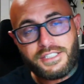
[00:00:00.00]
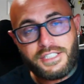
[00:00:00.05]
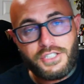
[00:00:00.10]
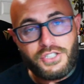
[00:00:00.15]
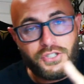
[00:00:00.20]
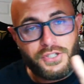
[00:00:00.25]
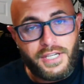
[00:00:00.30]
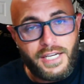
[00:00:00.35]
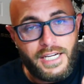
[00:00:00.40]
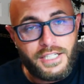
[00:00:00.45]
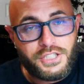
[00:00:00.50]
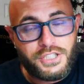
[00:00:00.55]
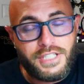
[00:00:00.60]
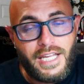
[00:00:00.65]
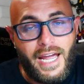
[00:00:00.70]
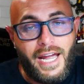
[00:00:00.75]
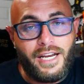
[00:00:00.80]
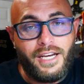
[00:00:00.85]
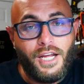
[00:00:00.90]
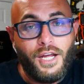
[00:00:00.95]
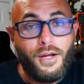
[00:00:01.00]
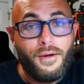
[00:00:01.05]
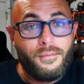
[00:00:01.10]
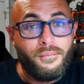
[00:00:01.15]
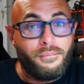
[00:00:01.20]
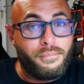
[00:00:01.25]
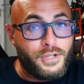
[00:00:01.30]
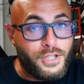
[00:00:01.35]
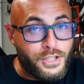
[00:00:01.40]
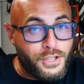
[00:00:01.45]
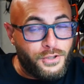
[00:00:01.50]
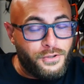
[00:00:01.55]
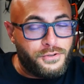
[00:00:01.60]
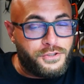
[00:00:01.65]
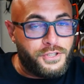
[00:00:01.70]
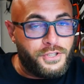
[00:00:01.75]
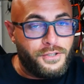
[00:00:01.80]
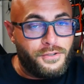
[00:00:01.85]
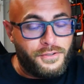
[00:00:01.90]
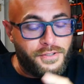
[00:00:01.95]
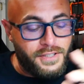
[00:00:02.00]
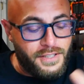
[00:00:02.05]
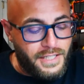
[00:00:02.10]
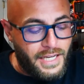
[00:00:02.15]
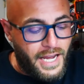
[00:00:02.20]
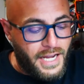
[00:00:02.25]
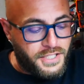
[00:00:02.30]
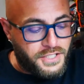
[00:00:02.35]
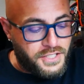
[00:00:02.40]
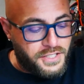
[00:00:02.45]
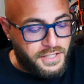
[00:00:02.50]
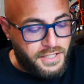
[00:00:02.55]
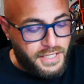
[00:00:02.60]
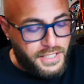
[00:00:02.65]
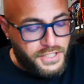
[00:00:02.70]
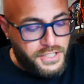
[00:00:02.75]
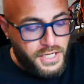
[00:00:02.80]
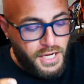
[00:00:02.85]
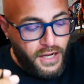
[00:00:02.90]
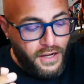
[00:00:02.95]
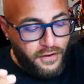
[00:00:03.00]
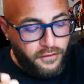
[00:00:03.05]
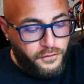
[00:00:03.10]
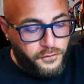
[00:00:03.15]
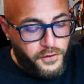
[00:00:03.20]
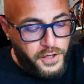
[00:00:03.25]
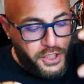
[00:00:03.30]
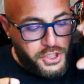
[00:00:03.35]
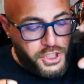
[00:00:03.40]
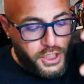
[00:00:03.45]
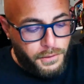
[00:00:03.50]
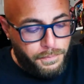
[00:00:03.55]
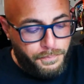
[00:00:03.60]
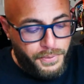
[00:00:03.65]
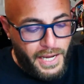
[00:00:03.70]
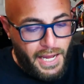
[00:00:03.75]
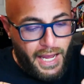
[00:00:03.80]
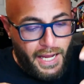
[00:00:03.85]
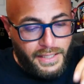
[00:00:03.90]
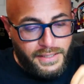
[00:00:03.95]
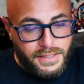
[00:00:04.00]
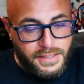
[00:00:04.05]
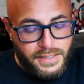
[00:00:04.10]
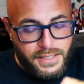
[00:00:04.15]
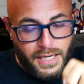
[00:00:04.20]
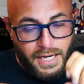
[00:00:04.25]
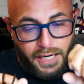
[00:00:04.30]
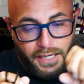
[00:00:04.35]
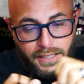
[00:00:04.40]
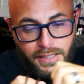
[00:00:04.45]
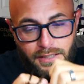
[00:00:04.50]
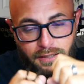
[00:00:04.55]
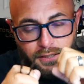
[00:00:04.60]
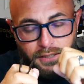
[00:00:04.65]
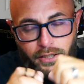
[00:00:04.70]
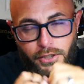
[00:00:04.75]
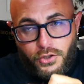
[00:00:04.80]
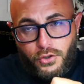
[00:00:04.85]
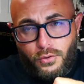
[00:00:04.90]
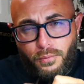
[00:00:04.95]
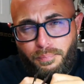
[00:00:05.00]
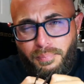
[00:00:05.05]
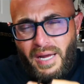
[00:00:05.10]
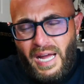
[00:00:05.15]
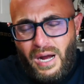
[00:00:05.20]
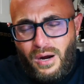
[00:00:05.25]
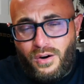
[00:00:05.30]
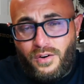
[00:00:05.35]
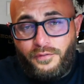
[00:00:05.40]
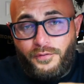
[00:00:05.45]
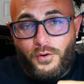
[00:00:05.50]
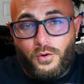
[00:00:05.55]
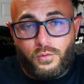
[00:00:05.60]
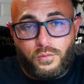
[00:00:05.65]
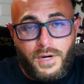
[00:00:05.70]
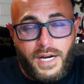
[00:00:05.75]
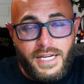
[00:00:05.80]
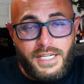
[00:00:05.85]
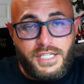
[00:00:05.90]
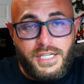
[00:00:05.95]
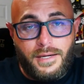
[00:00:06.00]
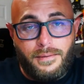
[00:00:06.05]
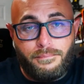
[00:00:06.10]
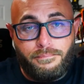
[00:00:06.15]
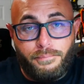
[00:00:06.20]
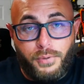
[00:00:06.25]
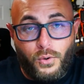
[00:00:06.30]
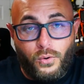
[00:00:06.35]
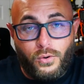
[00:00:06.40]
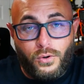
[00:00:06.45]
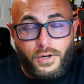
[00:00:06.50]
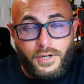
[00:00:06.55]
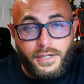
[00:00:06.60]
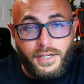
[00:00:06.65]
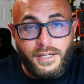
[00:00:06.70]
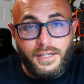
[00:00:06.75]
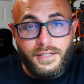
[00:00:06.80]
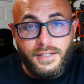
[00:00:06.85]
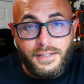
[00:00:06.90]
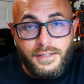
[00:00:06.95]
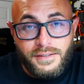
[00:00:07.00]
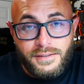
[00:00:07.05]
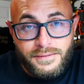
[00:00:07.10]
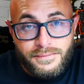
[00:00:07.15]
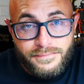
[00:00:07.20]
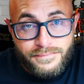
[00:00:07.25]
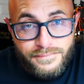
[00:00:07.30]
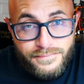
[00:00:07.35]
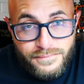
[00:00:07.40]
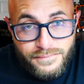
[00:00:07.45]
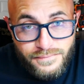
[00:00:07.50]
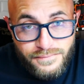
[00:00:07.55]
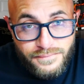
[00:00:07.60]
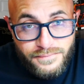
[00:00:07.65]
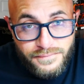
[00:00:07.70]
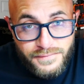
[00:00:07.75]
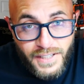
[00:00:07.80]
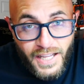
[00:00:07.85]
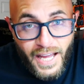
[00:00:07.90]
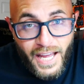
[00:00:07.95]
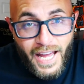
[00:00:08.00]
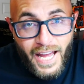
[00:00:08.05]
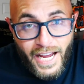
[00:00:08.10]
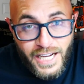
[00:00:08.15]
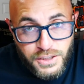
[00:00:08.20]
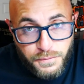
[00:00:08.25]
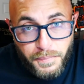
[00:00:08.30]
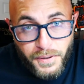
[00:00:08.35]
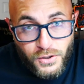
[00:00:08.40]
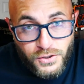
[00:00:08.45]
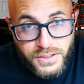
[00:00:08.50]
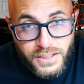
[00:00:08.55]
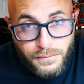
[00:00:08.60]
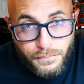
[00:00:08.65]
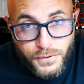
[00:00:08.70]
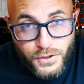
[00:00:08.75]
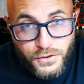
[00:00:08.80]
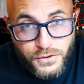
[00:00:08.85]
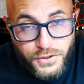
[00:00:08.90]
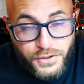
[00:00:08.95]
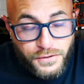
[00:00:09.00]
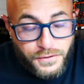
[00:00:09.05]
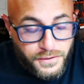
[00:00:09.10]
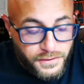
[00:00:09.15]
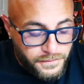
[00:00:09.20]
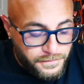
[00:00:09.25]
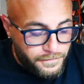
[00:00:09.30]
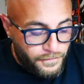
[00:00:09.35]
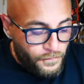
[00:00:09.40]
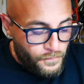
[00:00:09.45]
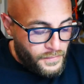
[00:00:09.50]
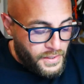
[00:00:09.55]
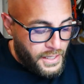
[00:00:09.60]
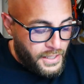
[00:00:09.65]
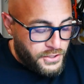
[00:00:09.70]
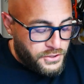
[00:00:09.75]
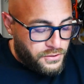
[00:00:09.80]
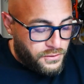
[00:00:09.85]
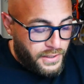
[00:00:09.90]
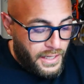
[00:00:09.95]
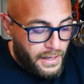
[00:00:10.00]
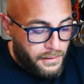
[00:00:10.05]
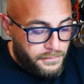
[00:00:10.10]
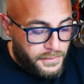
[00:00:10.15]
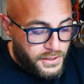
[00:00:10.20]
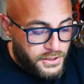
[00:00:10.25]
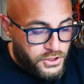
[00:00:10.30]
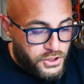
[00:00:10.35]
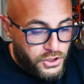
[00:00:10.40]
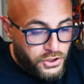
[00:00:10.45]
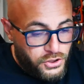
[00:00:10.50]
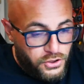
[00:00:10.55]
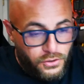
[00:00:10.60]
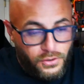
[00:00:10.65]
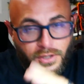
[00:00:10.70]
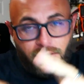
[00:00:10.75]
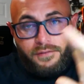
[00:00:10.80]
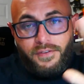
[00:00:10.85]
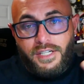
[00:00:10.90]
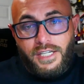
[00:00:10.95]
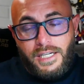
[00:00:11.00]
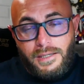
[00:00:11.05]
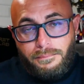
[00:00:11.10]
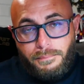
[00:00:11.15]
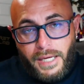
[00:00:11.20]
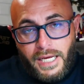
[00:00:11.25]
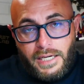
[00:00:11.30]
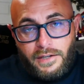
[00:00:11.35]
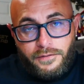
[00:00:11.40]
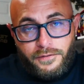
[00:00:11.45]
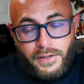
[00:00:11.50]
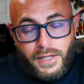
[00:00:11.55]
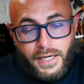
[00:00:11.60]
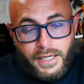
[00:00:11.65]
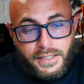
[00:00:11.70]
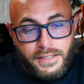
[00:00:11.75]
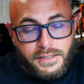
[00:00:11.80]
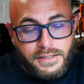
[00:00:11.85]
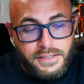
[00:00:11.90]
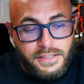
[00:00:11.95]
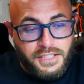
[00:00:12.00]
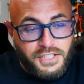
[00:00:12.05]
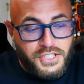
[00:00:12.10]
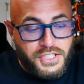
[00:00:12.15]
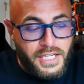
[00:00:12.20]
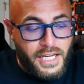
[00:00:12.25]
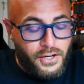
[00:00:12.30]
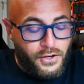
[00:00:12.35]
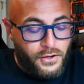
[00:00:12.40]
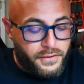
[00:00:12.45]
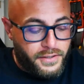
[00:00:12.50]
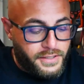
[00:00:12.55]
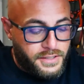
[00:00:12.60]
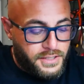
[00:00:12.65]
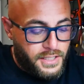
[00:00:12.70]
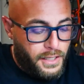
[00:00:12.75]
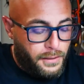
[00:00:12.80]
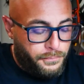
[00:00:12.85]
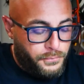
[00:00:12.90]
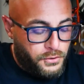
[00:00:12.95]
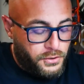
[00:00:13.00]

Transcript: Did you catch that? Bluetooth. Yes, this feature-packed, tiny little, powerful racing board has built-in Bluetooth. So that means you don't even need Betaflight to set all this up.